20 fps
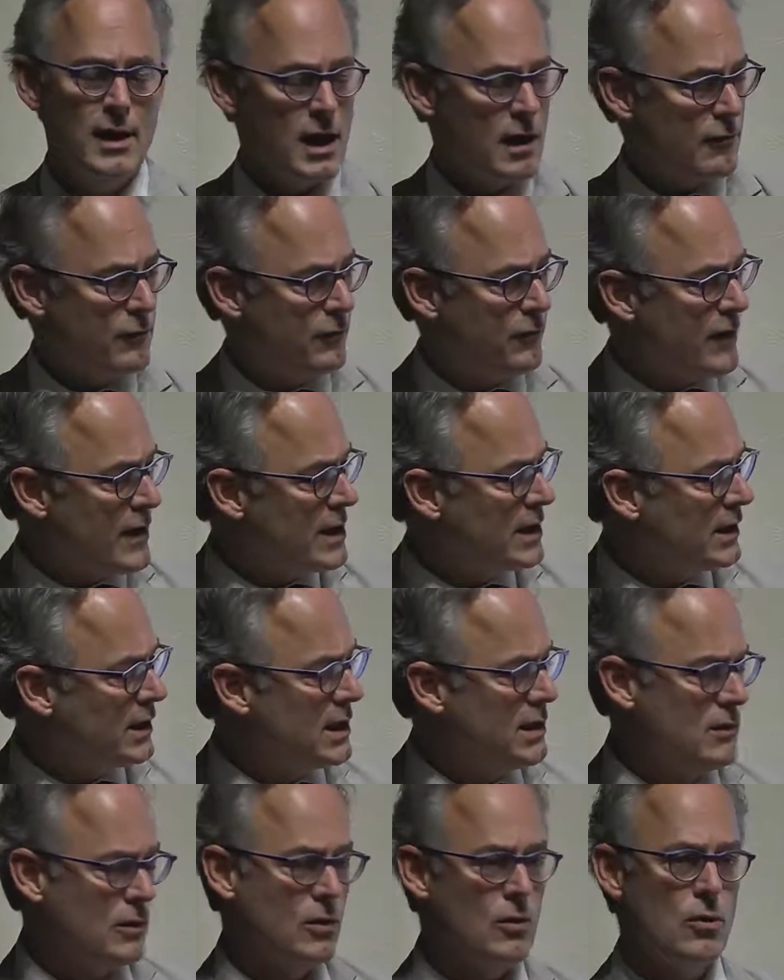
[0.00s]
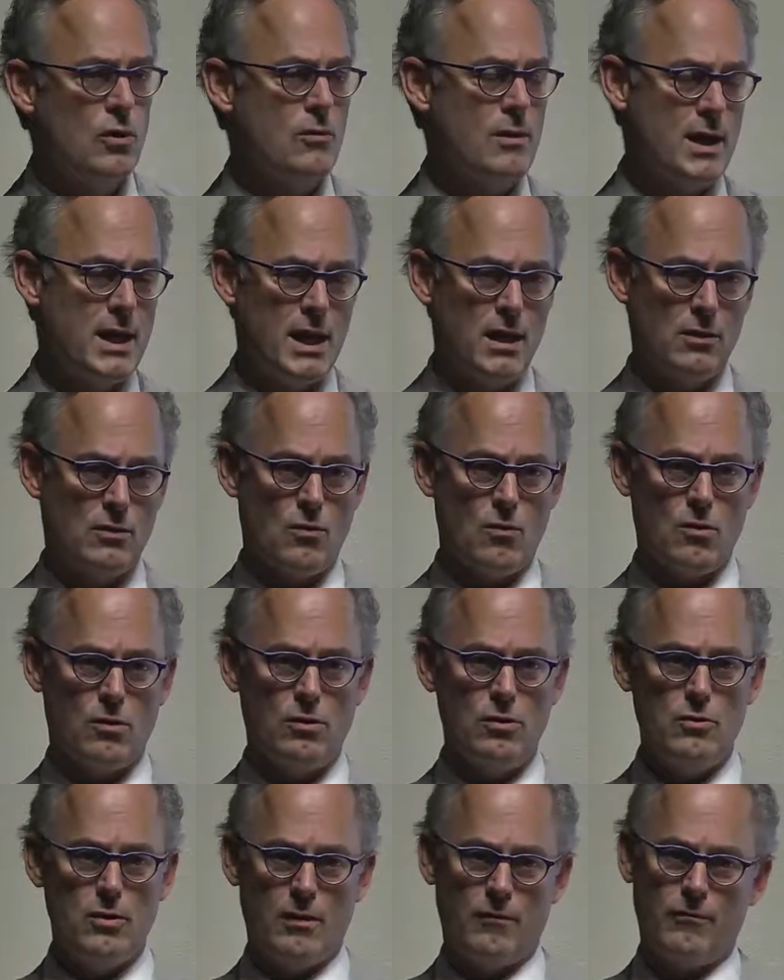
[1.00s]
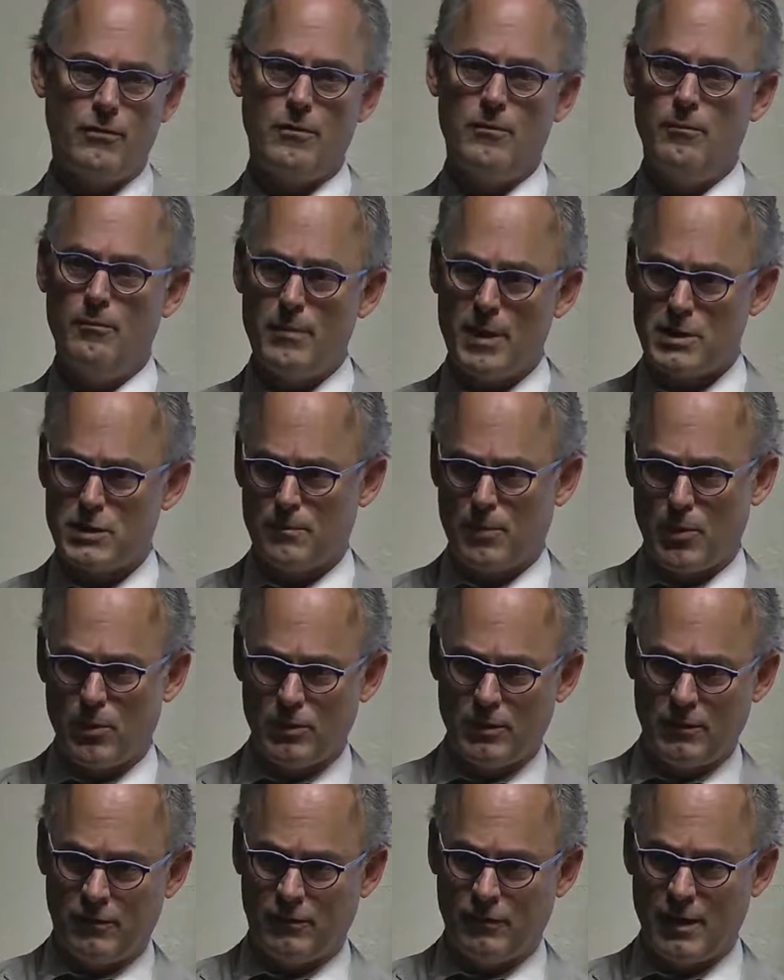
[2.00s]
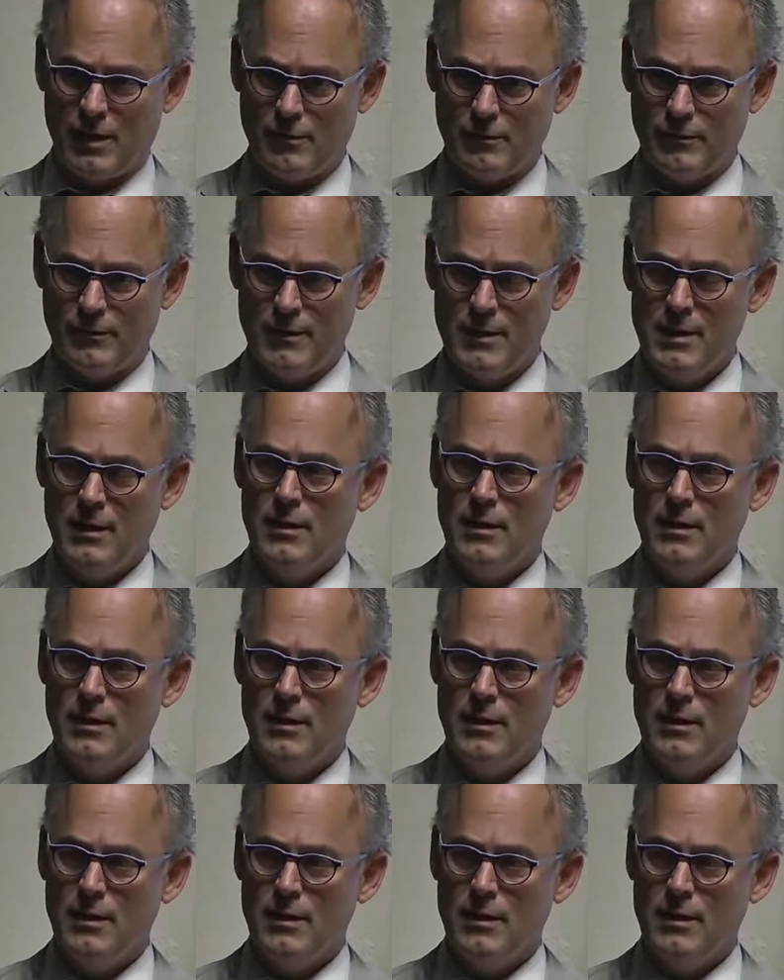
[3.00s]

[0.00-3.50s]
And finally, in the lower right hand corner, you have the Metropole itself.